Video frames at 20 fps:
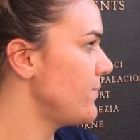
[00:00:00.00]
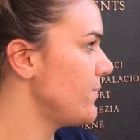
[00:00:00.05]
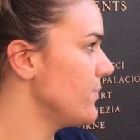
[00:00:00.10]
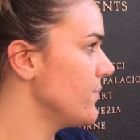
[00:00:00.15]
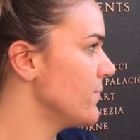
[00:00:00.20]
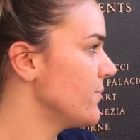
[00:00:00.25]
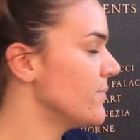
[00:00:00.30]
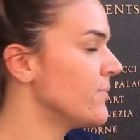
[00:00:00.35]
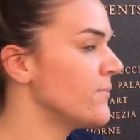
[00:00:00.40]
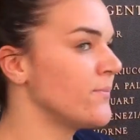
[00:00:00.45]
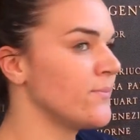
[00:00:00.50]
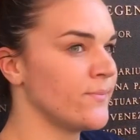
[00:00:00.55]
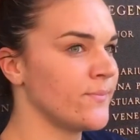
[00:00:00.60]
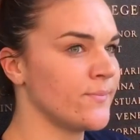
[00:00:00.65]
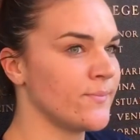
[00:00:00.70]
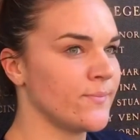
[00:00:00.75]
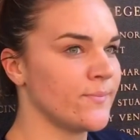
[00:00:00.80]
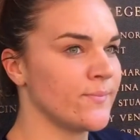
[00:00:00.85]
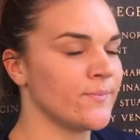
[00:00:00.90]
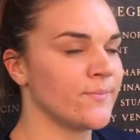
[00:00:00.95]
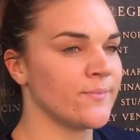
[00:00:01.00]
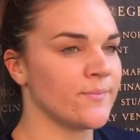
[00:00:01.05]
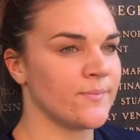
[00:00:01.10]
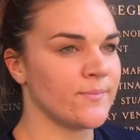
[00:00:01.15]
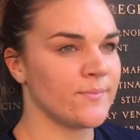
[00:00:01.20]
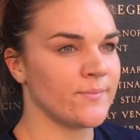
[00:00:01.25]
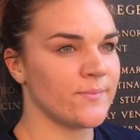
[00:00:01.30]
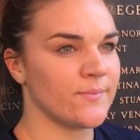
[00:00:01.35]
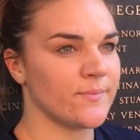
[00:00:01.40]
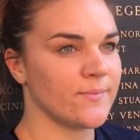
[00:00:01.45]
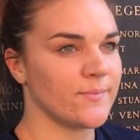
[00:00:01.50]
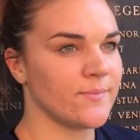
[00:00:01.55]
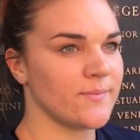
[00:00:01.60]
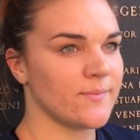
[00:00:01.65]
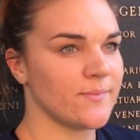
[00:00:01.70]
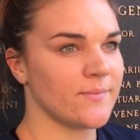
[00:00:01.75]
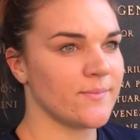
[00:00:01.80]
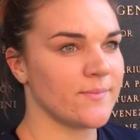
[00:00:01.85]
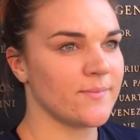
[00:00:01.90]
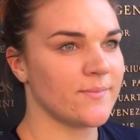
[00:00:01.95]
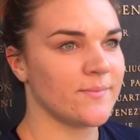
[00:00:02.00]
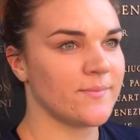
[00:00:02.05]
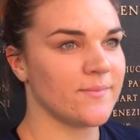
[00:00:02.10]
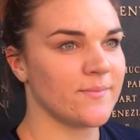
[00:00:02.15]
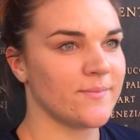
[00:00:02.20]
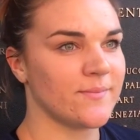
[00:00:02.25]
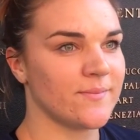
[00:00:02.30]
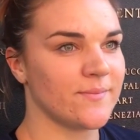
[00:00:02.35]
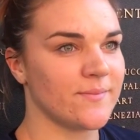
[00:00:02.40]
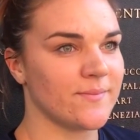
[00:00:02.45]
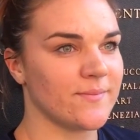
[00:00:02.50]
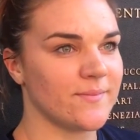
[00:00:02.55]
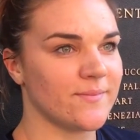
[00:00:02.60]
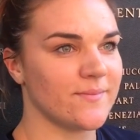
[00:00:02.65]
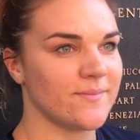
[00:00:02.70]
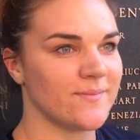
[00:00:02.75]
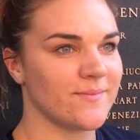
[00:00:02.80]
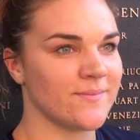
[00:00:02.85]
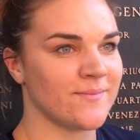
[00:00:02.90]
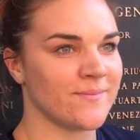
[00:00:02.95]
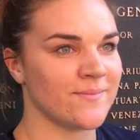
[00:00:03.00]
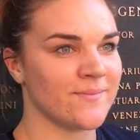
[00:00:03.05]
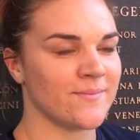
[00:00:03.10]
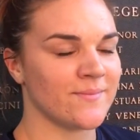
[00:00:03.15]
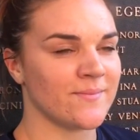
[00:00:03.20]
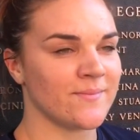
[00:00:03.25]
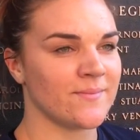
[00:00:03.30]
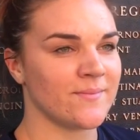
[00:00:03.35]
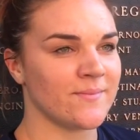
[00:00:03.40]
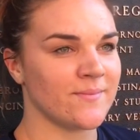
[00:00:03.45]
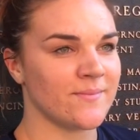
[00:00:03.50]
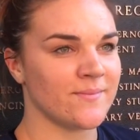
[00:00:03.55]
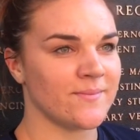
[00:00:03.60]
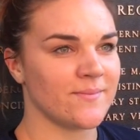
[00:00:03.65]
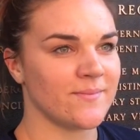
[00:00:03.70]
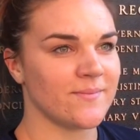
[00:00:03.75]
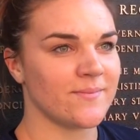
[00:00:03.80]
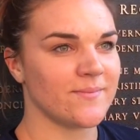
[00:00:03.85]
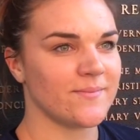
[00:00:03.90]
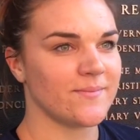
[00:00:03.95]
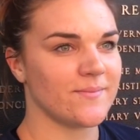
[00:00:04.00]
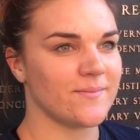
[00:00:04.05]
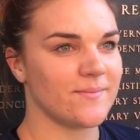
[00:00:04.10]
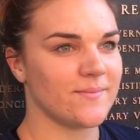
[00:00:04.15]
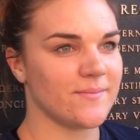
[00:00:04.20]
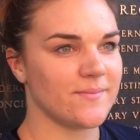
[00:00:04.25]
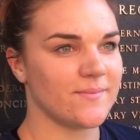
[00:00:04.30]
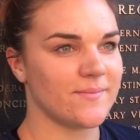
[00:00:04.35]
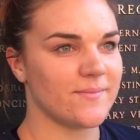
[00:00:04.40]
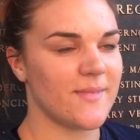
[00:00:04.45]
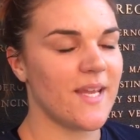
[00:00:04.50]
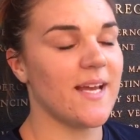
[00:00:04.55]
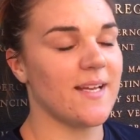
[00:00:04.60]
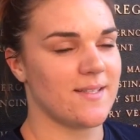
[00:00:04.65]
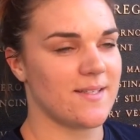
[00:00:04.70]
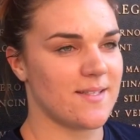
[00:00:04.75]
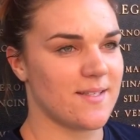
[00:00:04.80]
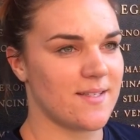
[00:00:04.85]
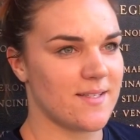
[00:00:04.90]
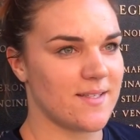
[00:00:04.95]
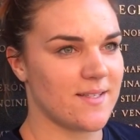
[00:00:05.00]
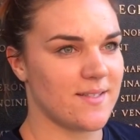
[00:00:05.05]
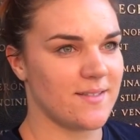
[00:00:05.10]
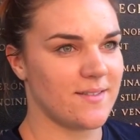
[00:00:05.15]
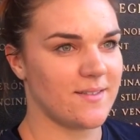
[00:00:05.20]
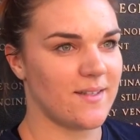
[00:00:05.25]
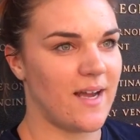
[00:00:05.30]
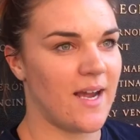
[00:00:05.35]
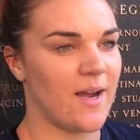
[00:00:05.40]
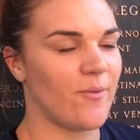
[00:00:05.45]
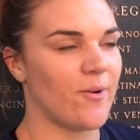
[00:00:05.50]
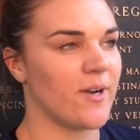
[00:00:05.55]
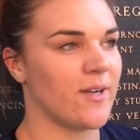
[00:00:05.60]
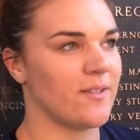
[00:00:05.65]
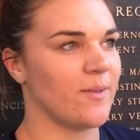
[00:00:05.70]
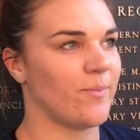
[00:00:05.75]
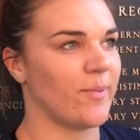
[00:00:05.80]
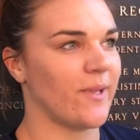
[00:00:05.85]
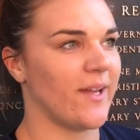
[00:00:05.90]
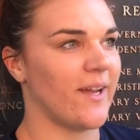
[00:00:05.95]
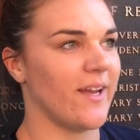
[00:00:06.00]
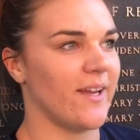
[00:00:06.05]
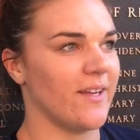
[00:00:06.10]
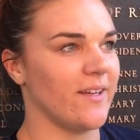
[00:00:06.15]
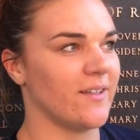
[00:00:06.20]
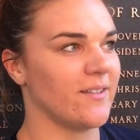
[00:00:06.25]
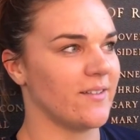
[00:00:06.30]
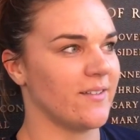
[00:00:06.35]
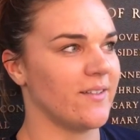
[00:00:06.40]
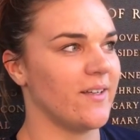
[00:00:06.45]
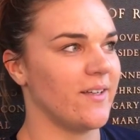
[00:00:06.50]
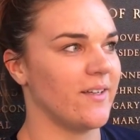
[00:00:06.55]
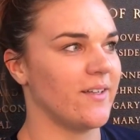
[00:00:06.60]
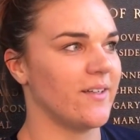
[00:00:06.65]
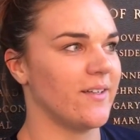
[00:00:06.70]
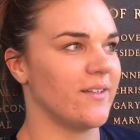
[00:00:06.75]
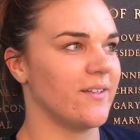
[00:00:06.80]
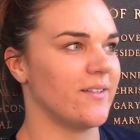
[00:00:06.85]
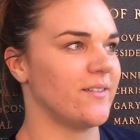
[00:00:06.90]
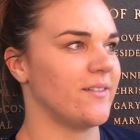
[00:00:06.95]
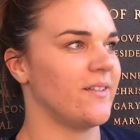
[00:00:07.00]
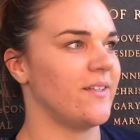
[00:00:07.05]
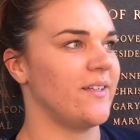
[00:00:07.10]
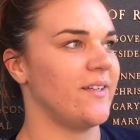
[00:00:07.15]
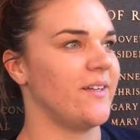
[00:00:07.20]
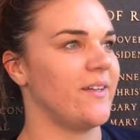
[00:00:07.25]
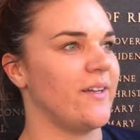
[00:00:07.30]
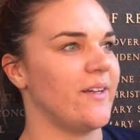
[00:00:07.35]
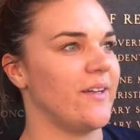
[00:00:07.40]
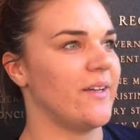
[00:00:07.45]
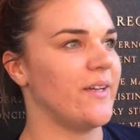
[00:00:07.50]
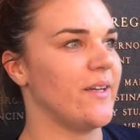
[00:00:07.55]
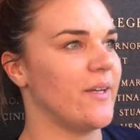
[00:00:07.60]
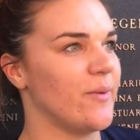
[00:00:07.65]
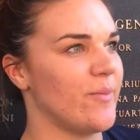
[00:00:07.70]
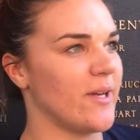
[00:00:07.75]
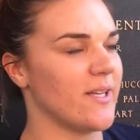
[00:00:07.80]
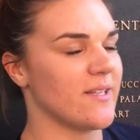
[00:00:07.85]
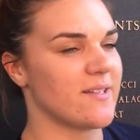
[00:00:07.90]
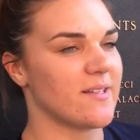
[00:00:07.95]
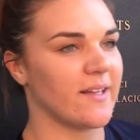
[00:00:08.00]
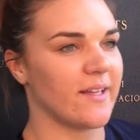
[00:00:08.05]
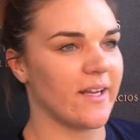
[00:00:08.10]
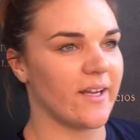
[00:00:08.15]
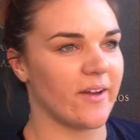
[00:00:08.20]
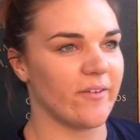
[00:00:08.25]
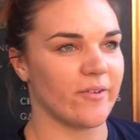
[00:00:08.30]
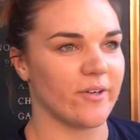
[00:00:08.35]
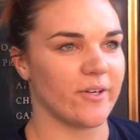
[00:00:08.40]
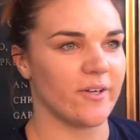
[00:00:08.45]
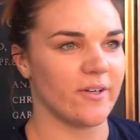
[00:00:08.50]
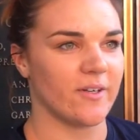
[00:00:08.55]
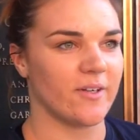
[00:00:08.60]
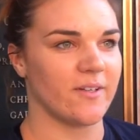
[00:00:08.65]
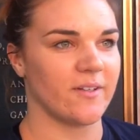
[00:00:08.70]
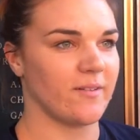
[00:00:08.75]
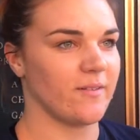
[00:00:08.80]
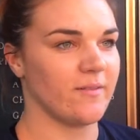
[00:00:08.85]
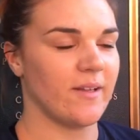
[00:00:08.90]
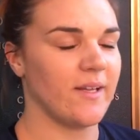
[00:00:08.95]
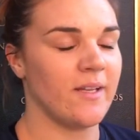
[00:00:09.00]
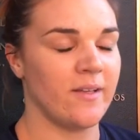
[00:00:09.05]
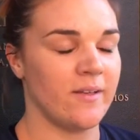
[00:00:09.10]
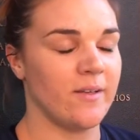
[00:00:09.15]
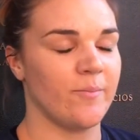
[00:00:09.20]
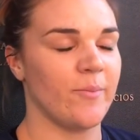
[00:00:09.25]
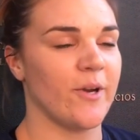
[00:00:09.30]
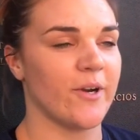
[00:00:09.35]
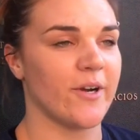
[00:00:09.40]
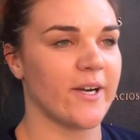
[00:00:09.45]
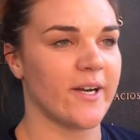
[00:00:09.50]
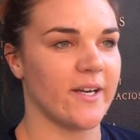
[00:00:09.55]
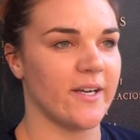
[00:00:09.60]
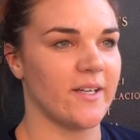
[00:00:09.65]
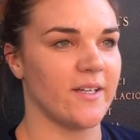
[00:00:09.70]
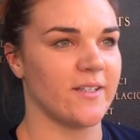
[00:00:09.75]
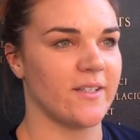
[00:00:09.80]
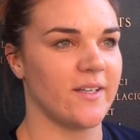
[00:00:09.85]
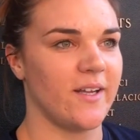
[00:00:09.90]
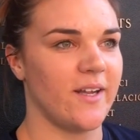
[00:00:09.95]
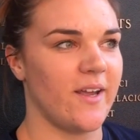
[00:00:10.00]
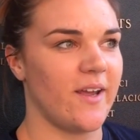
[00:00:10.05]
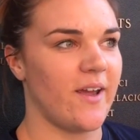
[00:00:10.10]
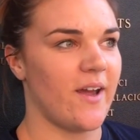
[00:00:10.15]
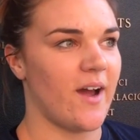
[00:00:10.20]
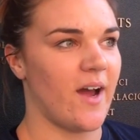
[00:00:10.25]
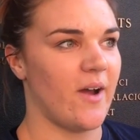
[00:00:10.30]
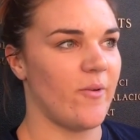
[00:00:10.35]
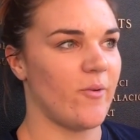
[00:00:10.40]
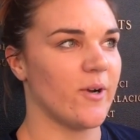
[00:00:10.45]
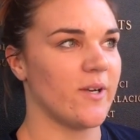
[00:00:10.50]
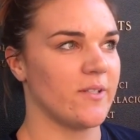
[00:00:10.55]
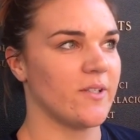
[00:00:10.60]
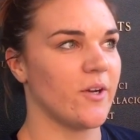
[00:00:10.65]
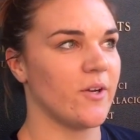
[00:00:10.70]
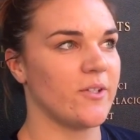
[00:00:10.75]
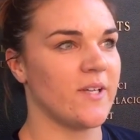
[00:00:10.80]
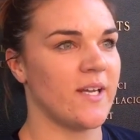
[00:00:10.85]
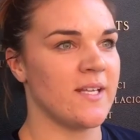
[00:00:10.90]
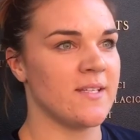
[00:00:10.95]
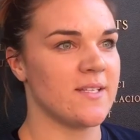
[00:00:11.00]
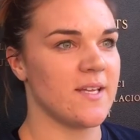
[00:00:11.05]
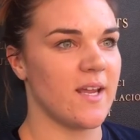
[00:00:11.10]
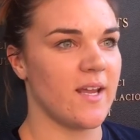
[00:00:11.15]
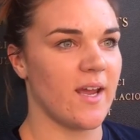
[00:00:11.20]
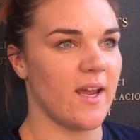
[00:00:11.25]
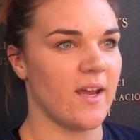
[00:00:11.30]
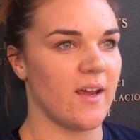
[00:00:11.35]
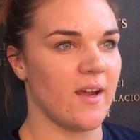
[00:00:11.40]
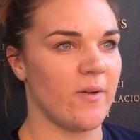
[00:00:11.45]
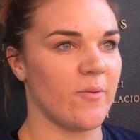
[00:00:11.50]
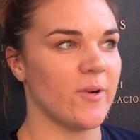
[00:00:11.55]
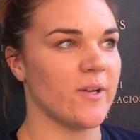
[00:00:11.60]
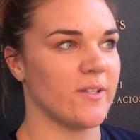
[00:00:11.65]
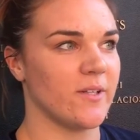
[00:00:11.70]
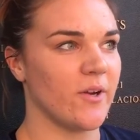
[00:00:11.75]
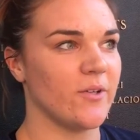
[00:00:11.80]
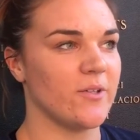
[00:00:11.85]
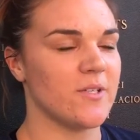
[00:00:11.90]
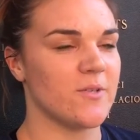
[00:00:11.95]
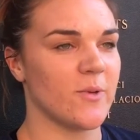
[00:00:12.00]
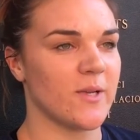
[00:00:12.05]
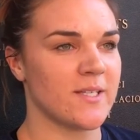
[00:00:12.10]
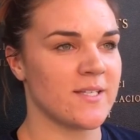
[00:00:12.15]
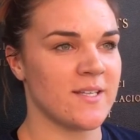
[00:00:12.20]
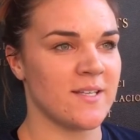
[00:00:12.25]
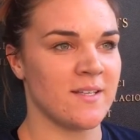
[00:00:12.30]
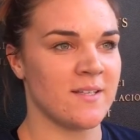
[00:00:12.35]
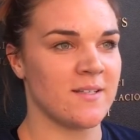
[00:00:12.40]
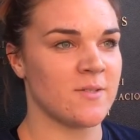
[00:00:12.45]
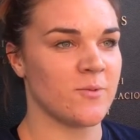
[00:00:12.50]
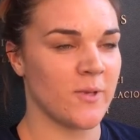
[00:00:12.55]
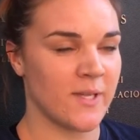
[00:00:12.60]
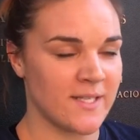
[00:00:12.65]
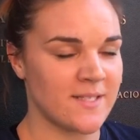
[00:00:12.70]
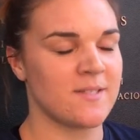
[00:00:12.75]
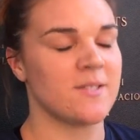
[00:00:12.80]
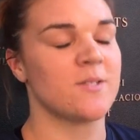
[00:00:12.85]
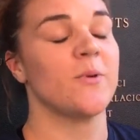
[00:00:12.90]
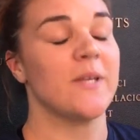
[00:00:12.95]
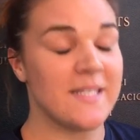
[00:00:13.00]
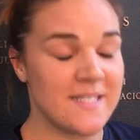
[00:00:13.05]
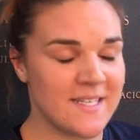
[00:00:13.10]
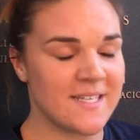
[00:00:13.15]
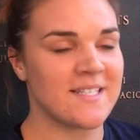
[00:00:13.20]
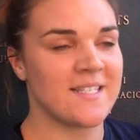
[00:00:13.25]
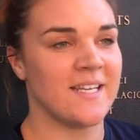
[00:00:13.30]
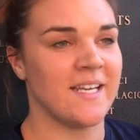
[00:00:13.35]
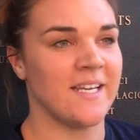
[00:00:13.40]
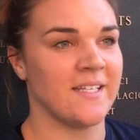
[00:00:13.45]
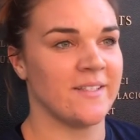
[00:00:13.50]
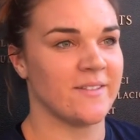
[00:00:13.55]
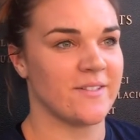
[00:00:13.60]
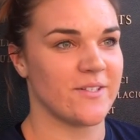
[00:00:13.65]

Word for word: For you personally, you came here to Arizona for one year because you wanted to play with the best. Yes, I wanted to play in a in a best league ever in America. I wanted to go to NCAA. I wanted to go to Sweet, Sweet, Sweet 16.